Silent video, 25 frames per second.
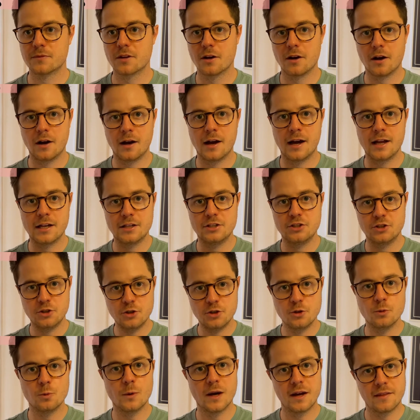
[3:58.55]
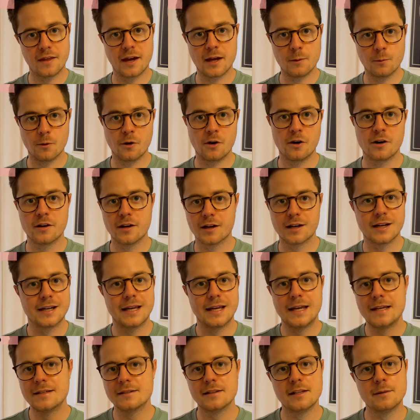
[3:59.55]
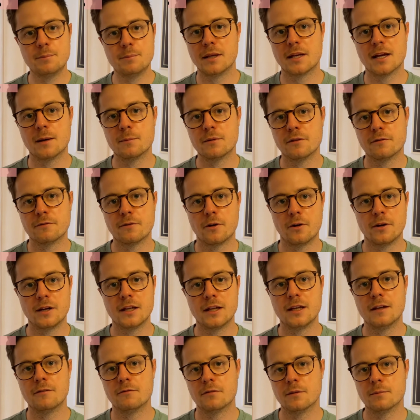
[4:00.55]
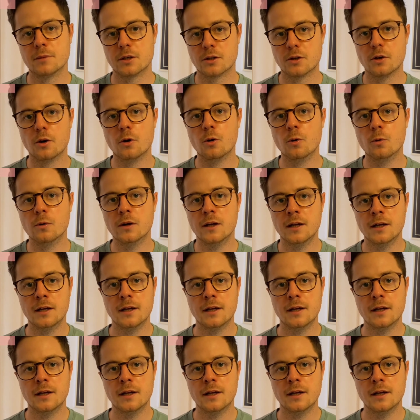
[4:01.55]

I knew where they were and I could easily up the phone and give them a call.